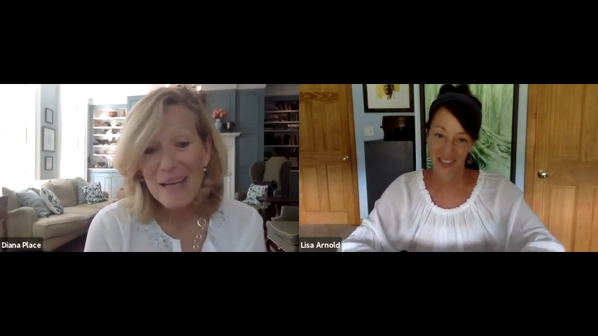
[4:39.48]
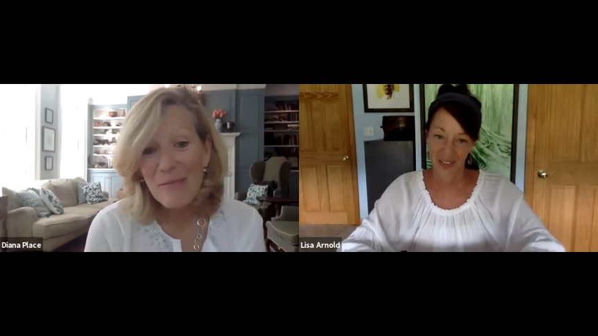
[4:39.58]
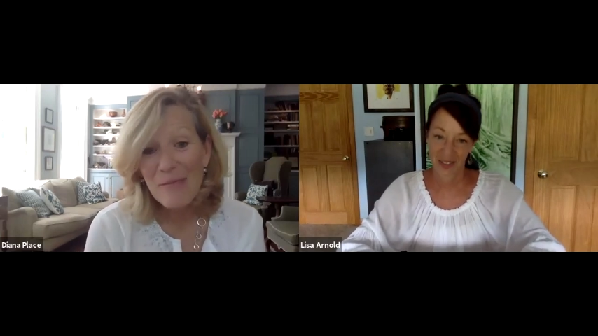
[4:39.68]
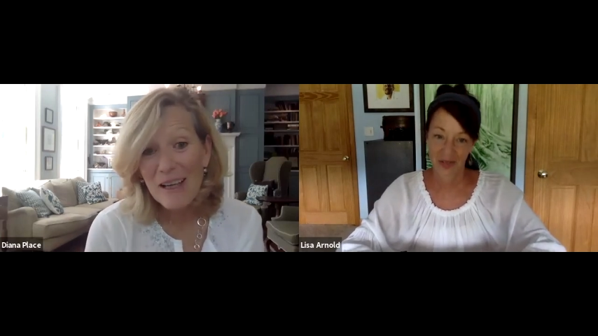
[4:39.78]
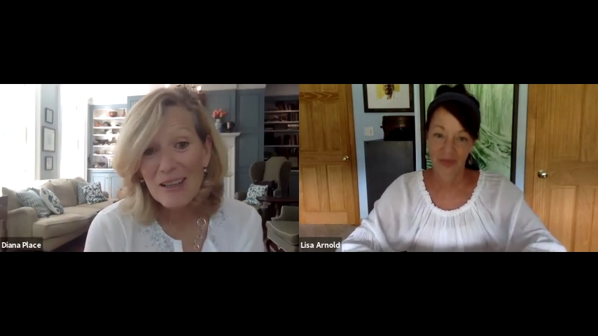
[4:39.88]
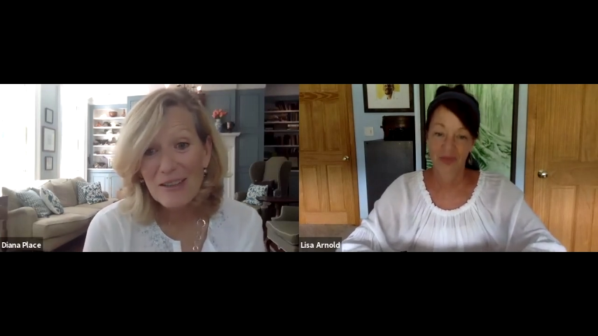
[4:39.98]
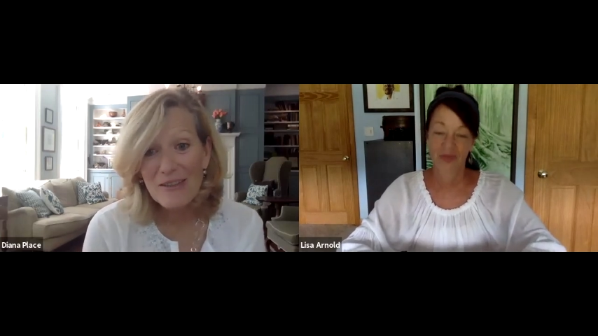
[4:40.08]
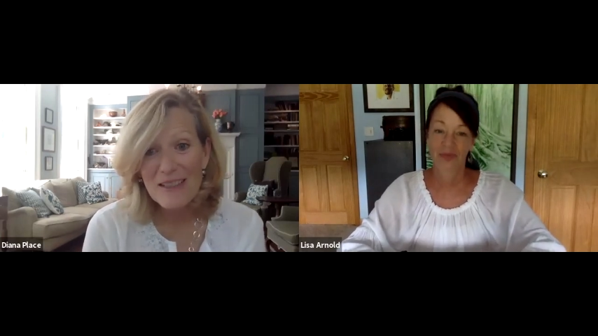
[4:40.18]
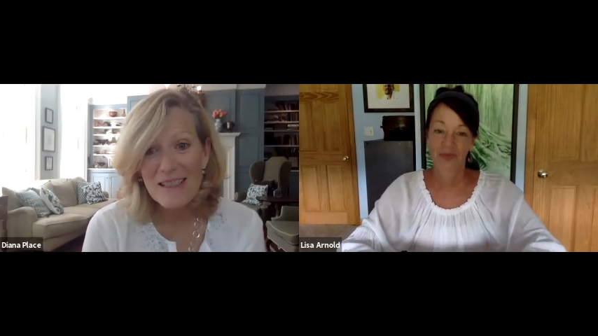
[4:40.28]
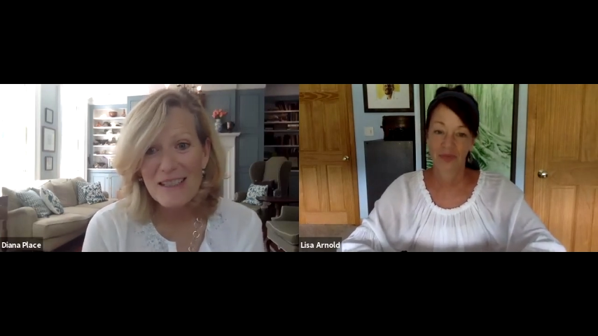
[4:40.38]
Speaker 1: email
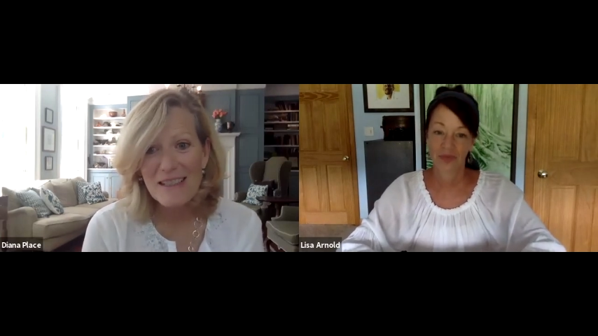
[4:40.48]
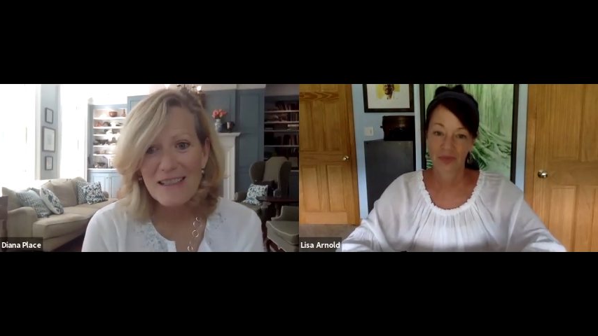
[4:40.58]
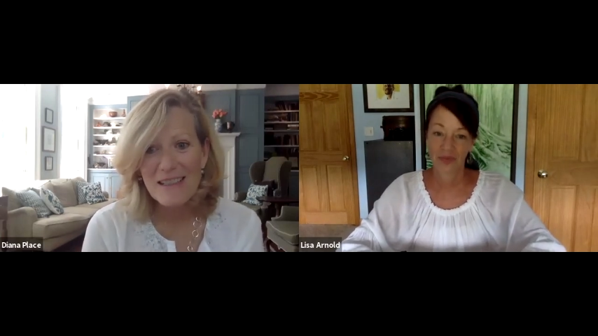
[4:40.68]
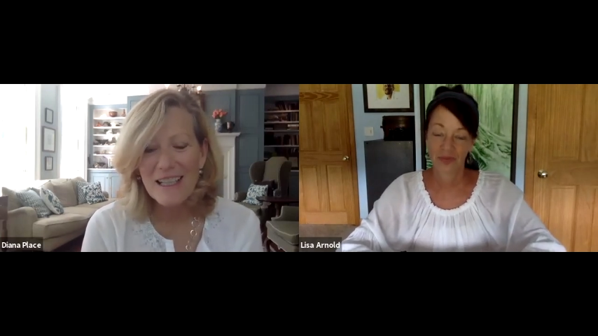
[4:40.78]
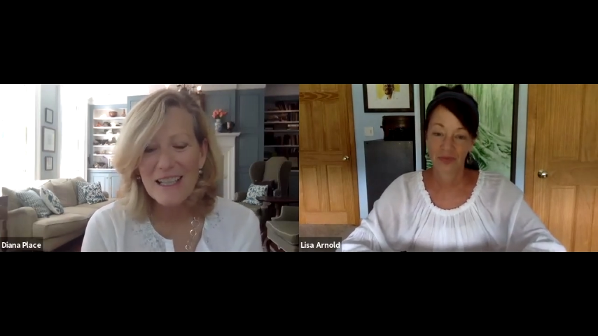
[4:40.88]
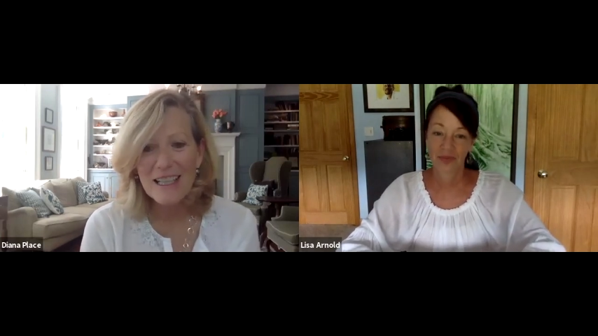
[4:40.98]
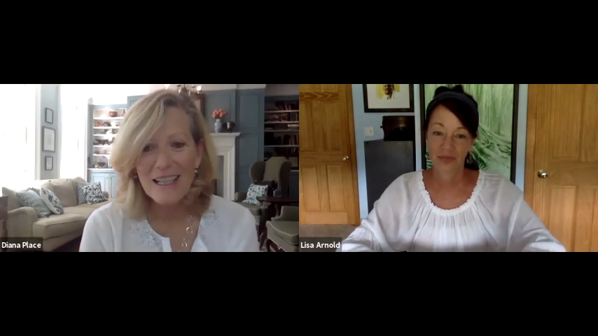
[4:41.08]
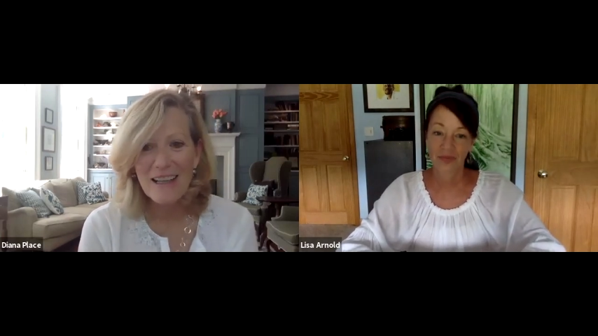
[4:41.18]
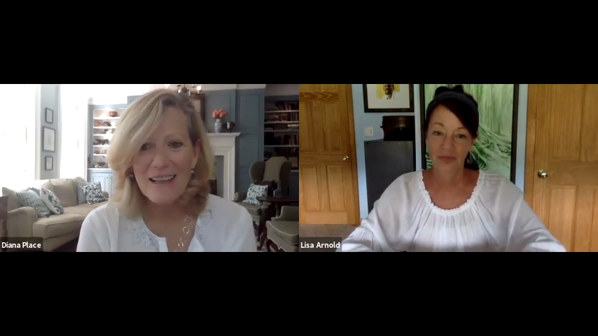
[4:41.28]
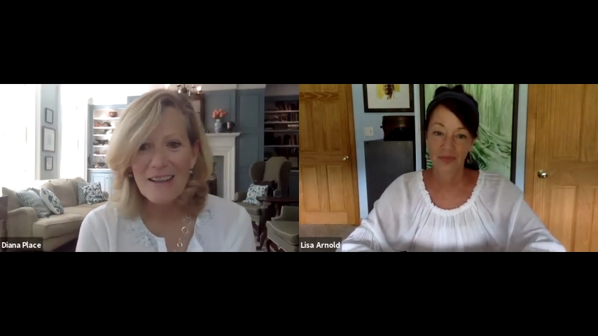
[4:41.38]
that's uh,
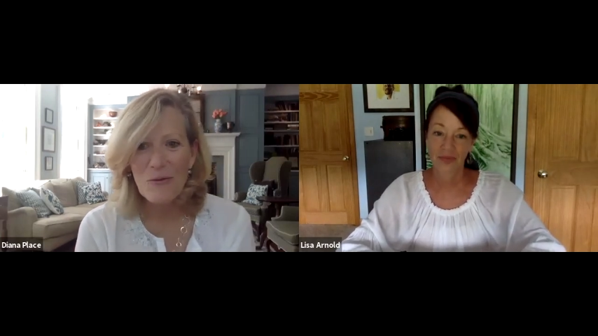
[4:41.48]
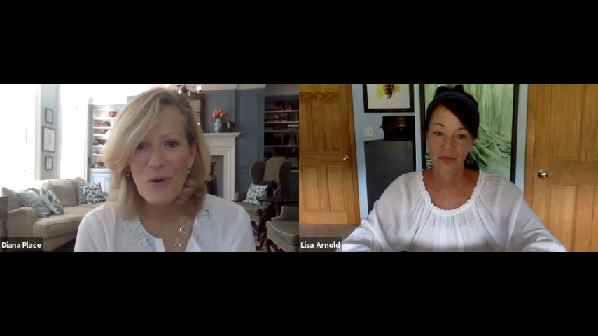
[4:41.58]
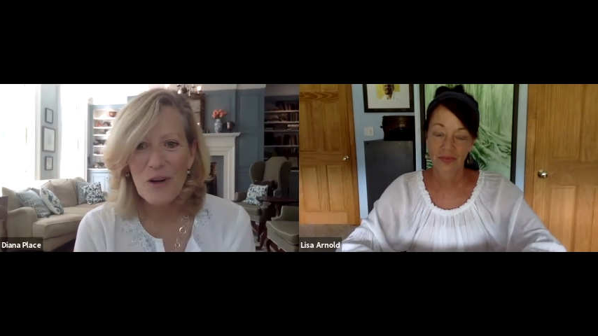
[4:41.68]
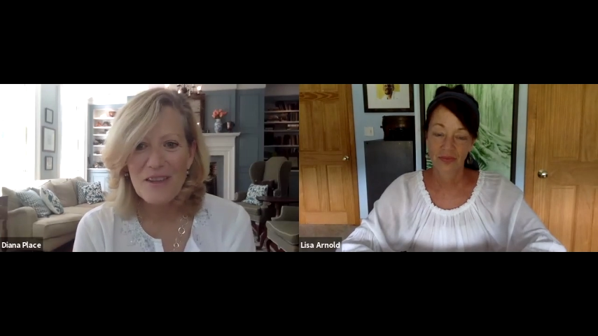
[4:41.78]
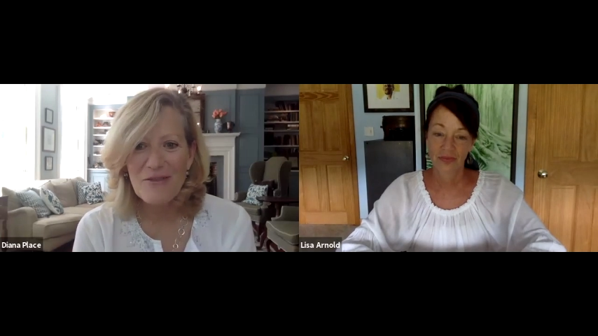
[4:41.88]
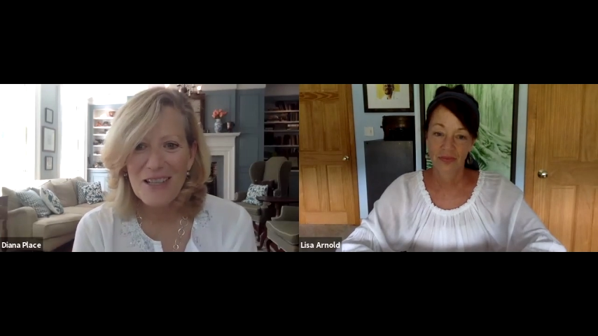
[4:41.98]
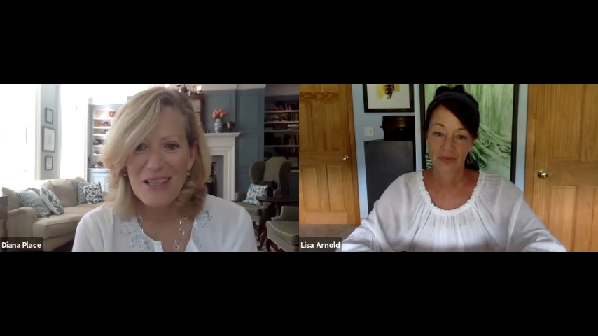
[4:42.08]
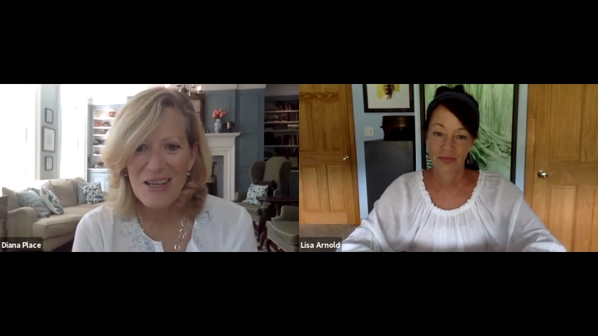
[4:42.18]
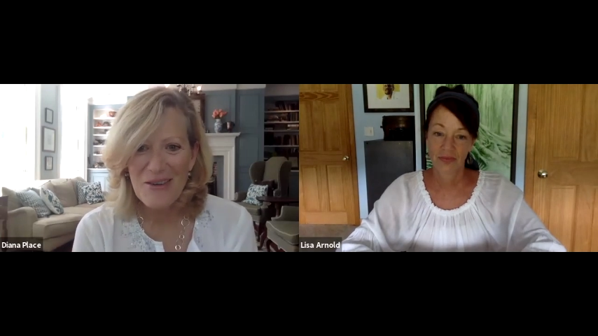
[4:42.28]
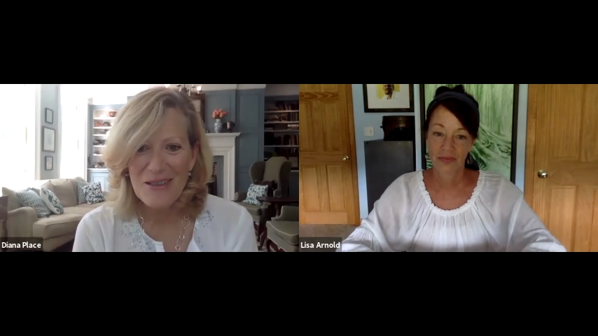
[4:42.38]
where this
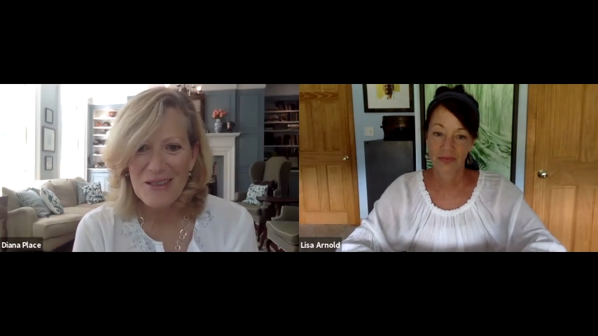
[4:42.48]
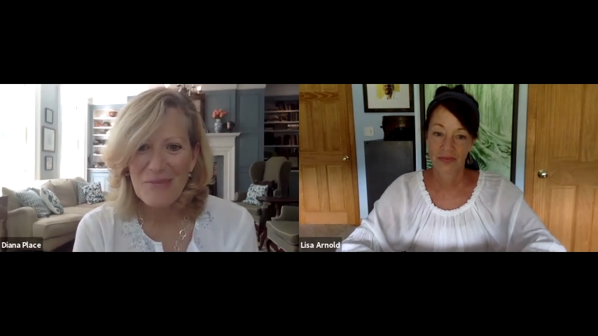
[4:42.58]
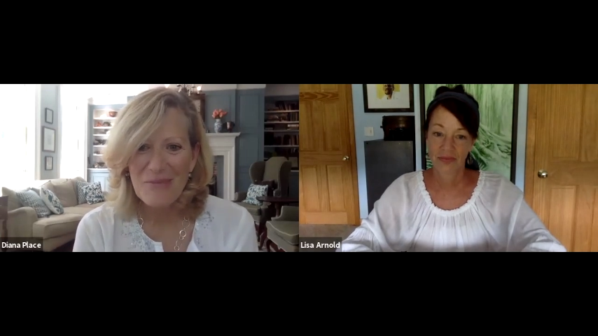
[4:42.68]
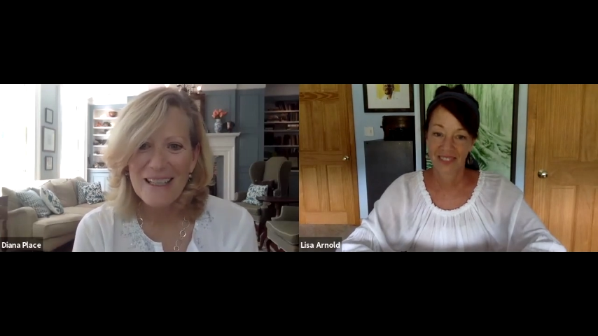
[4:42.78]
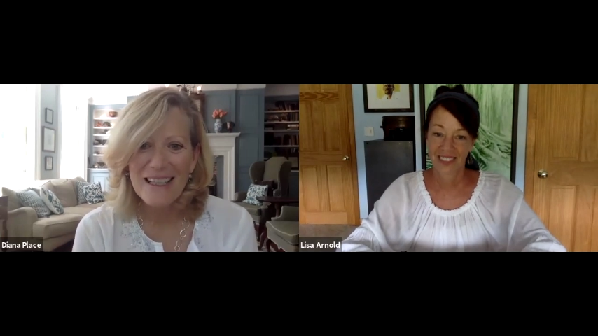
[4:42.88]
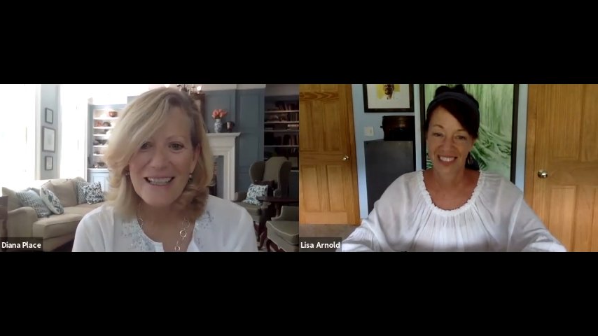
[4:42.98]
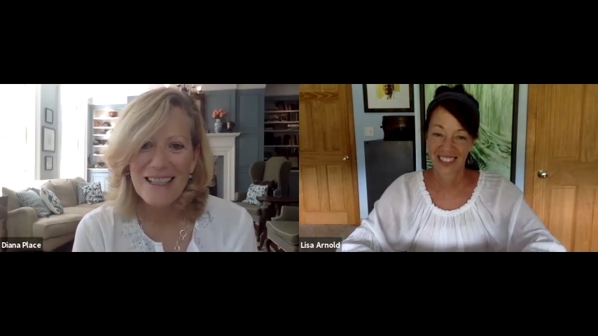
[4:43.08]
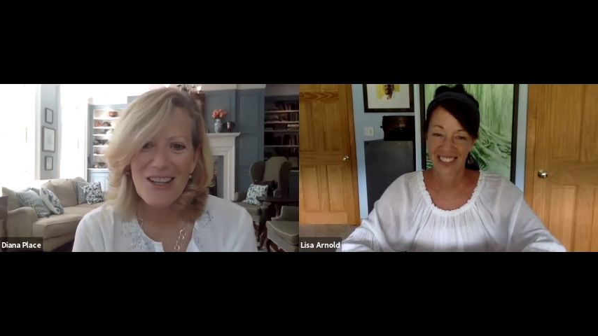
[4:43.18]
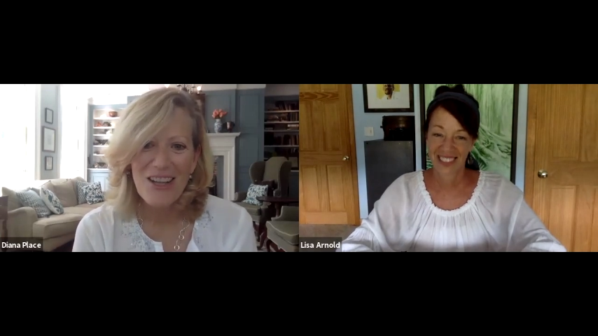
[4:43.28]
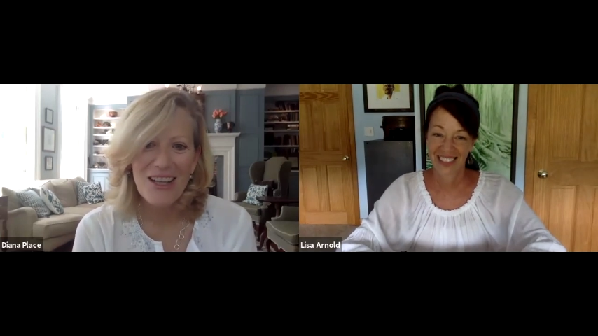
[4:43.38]
video is being
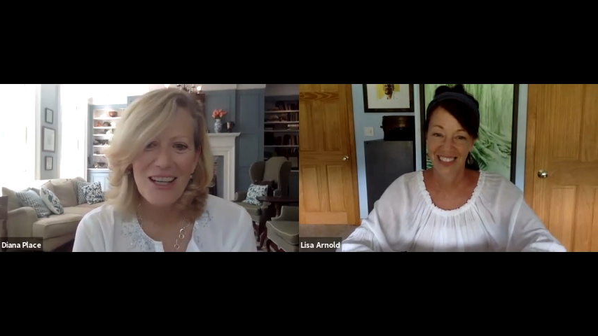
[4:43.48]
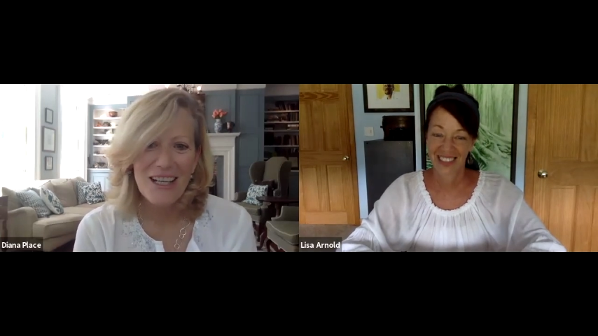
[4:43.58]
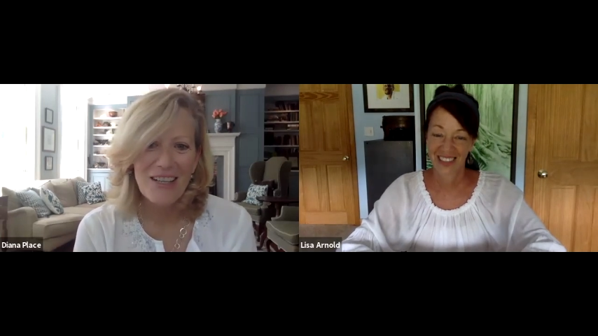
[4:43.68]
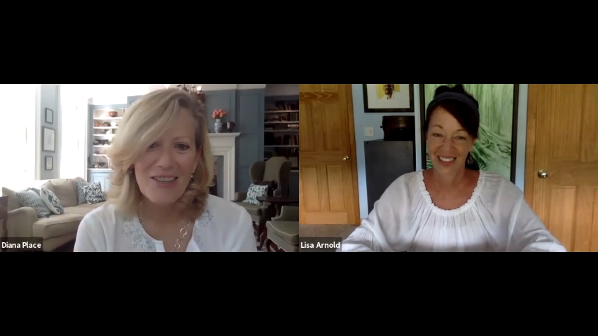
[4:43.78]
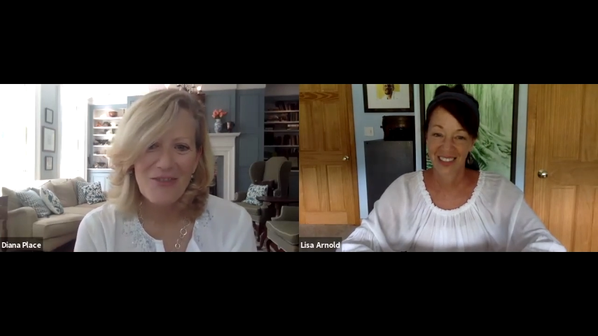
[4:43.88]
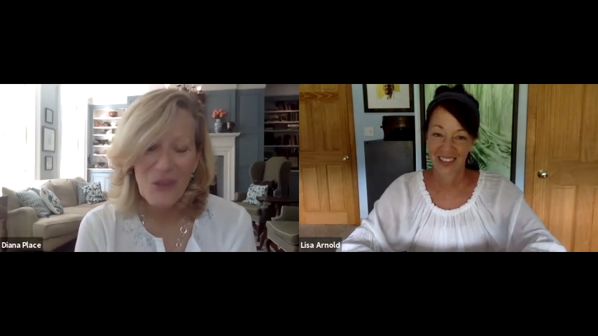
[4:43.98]
uh,